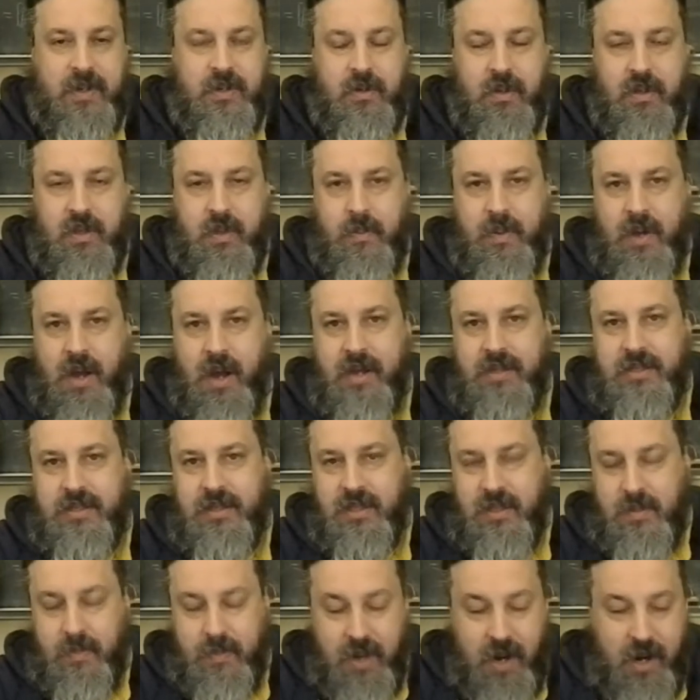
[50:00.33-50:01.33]
to
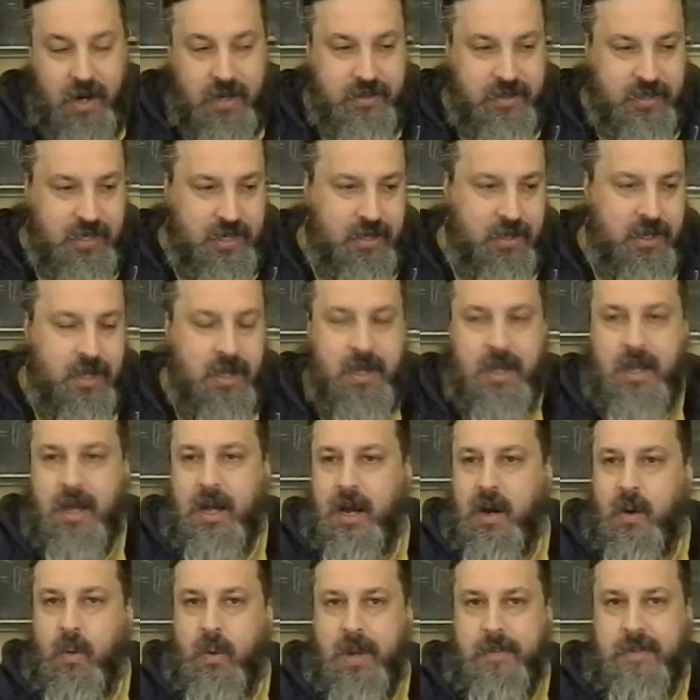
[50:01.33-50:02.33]
the Bosnian
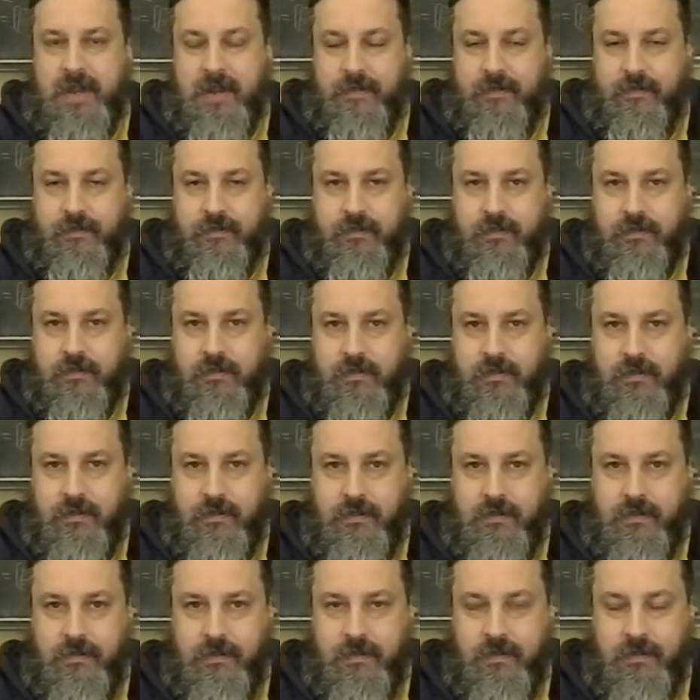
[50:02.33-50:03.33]
women
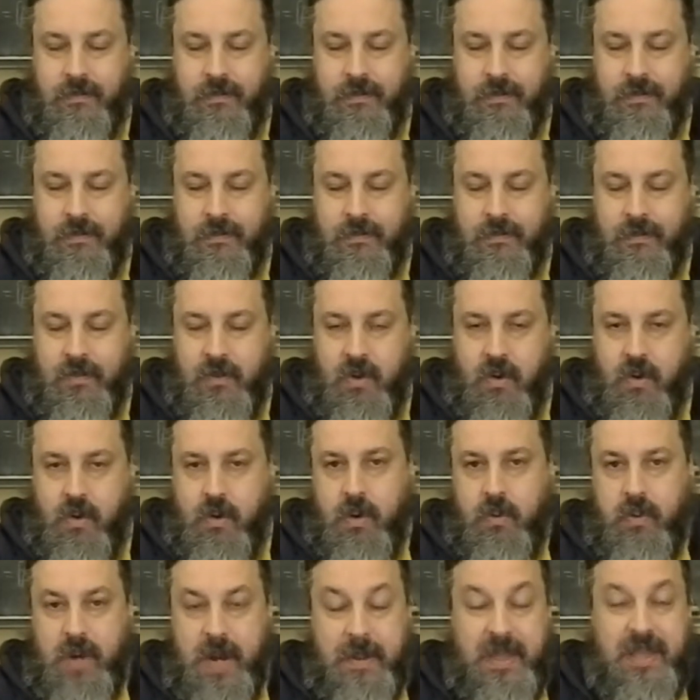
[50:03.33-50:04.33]
who
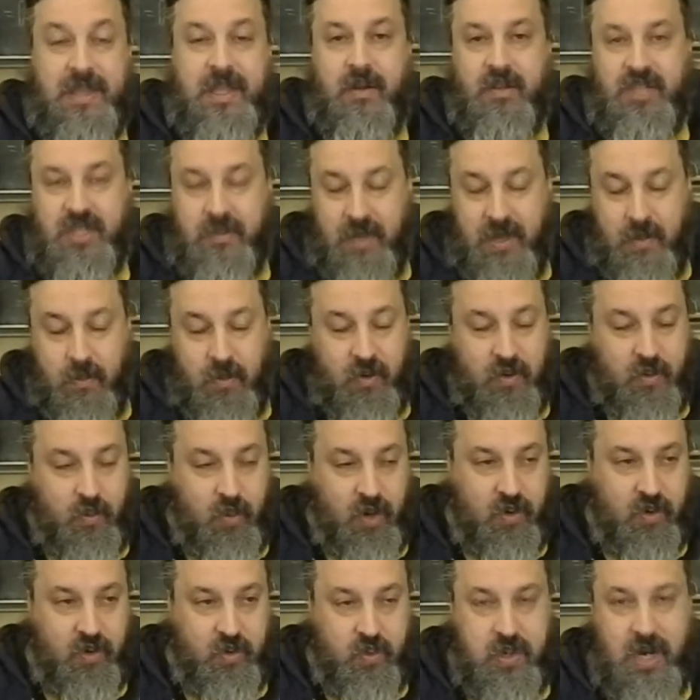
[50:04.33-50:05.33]
were written there? Some of them
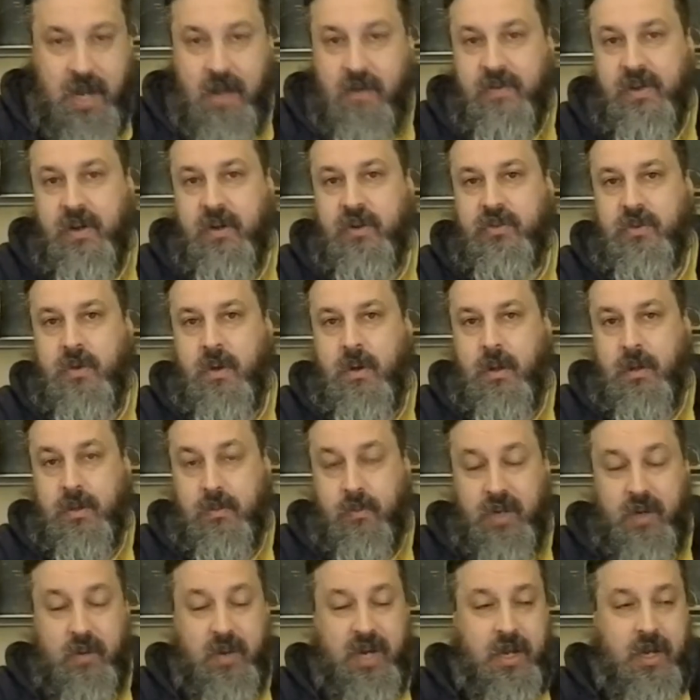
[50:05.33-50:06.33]
were 12 years
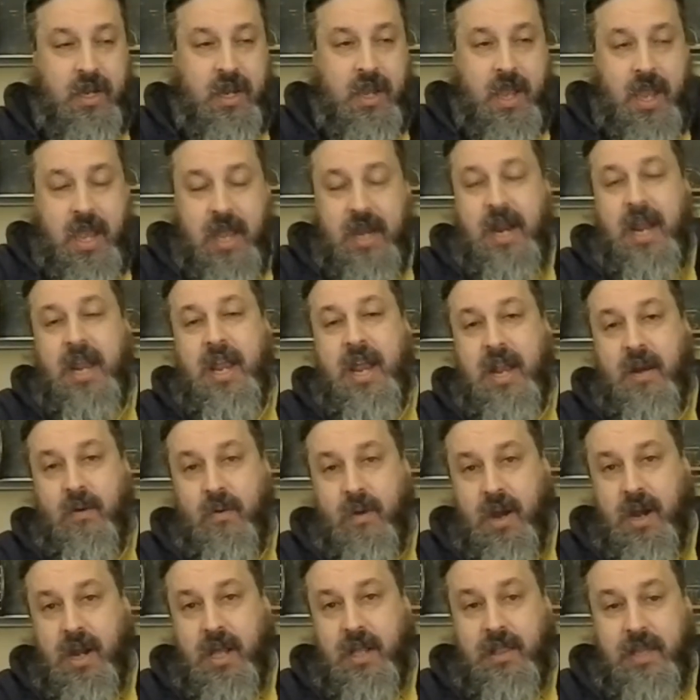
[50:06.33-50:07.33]
old. And
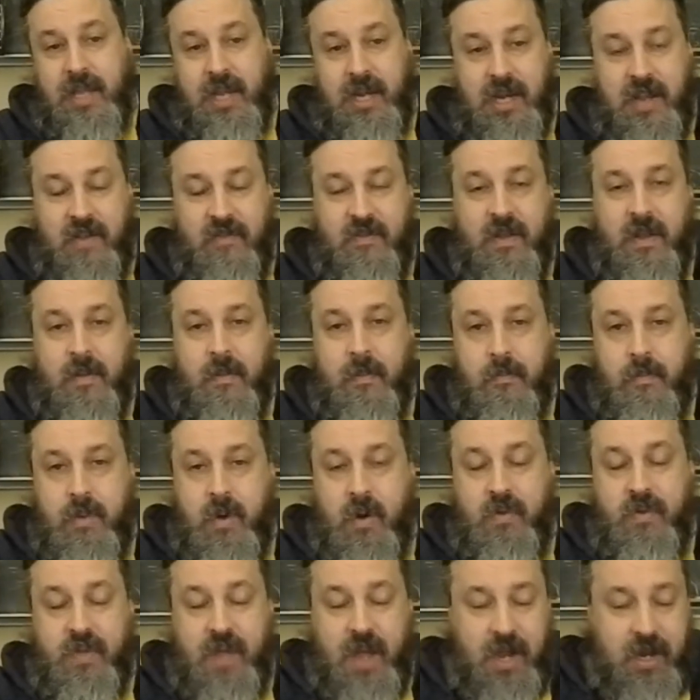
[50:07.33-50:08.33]
ironically enough,
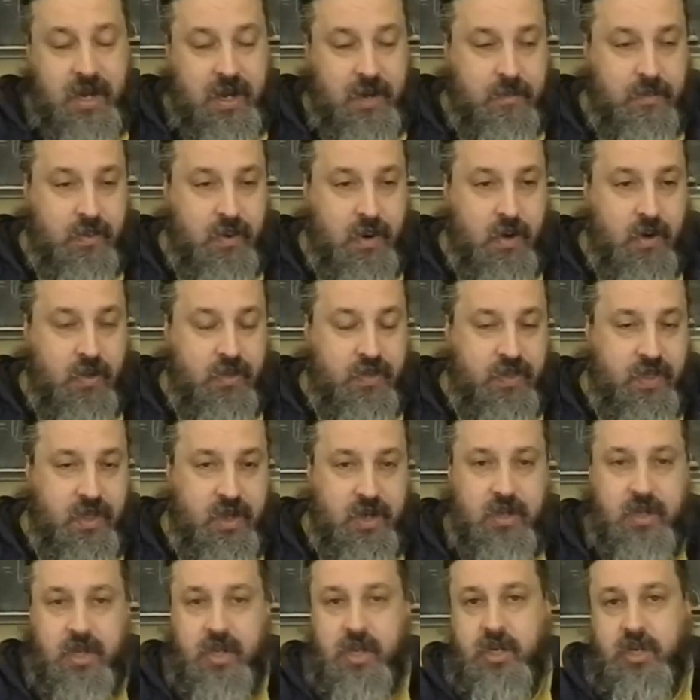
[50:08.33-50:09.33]
both
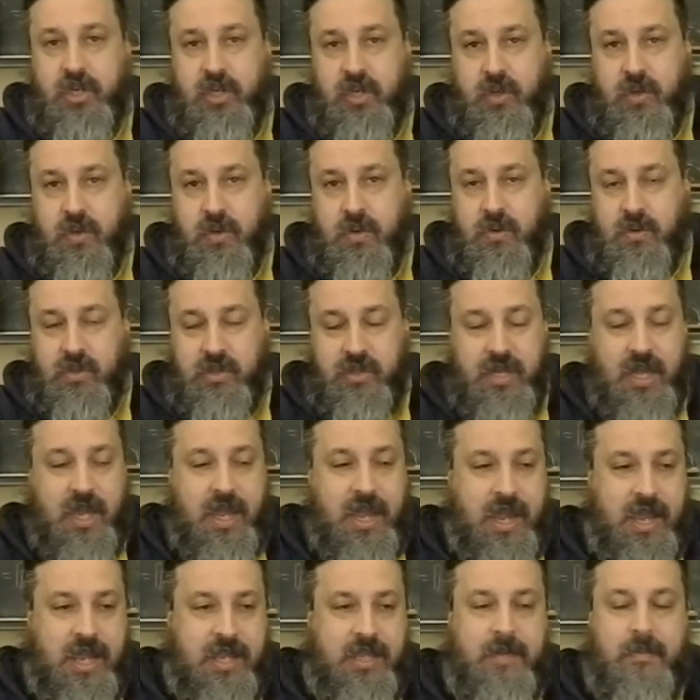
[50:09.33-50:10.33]
the Jews
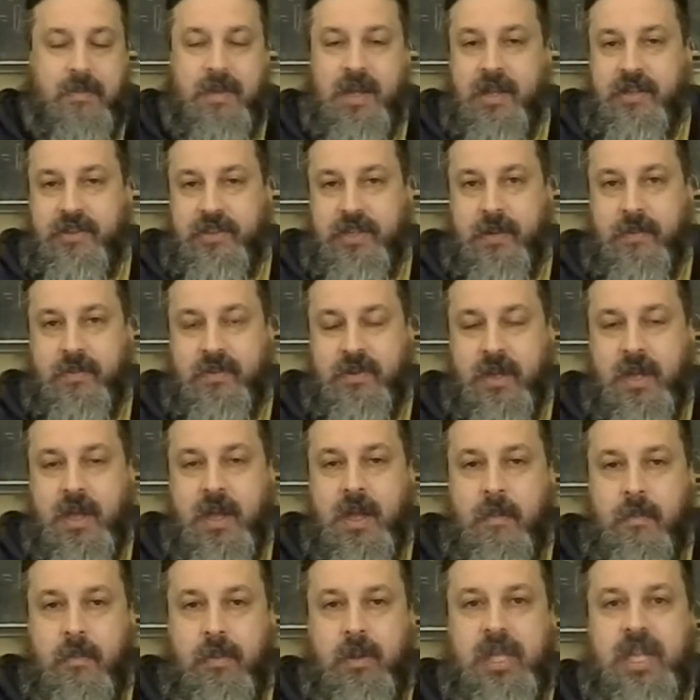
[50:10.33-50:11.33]
and the Muslims
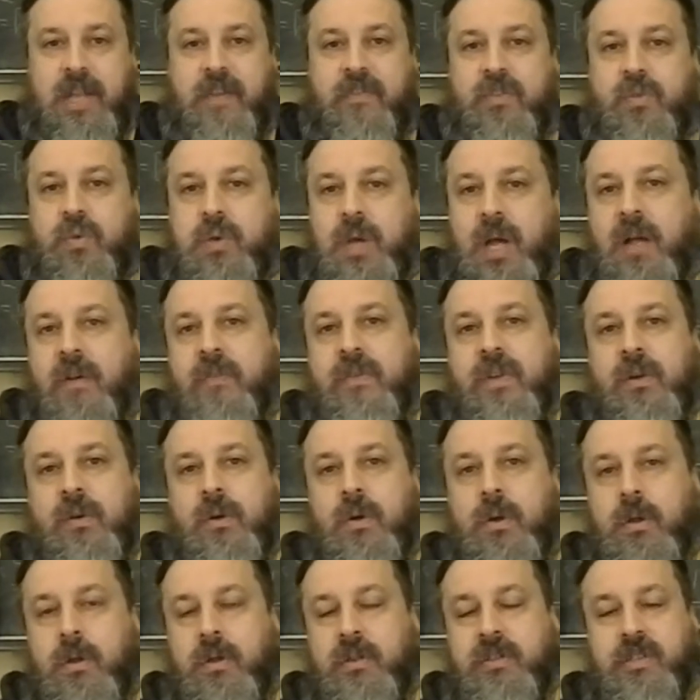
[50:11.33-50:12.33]
believe
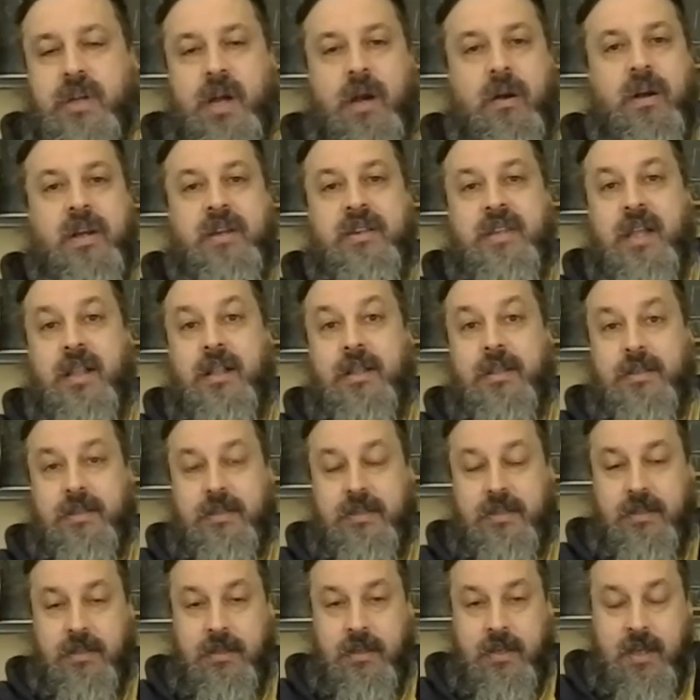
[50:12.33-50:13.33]
12-year-olds are
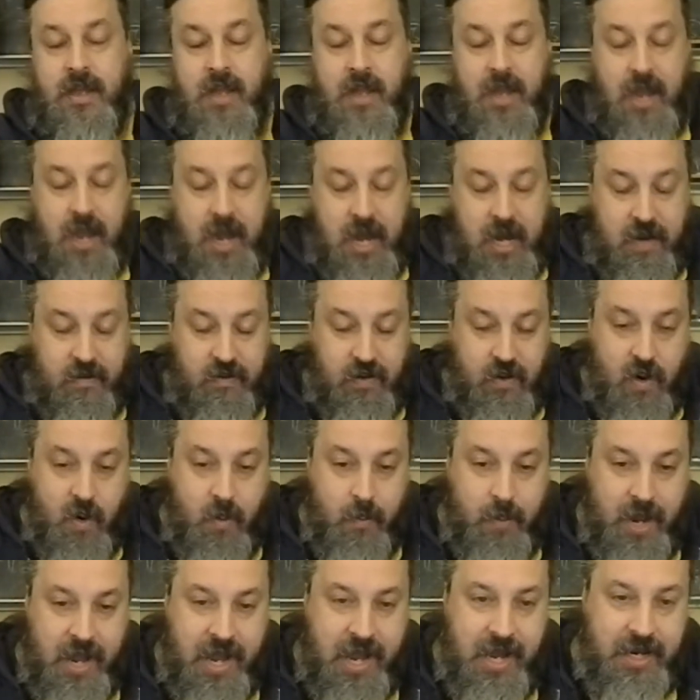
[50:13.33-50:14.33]
adults. And if you go
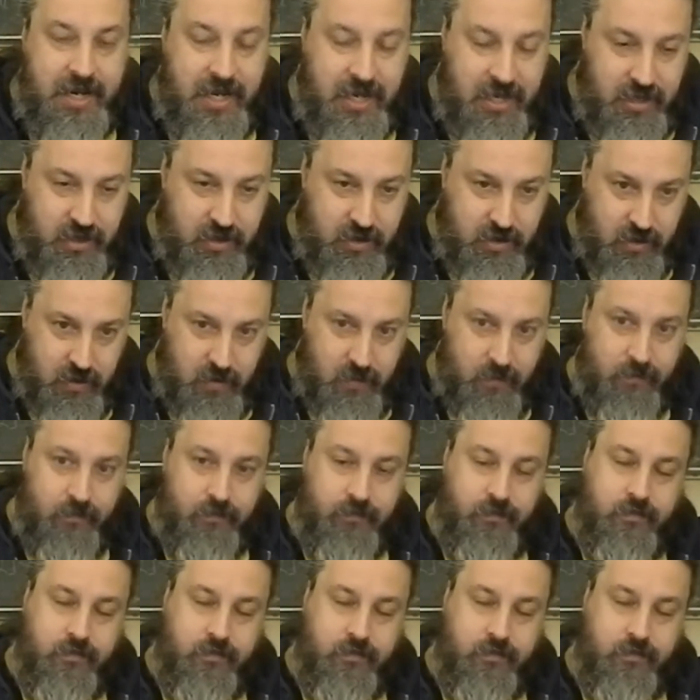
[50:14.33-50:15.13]
back into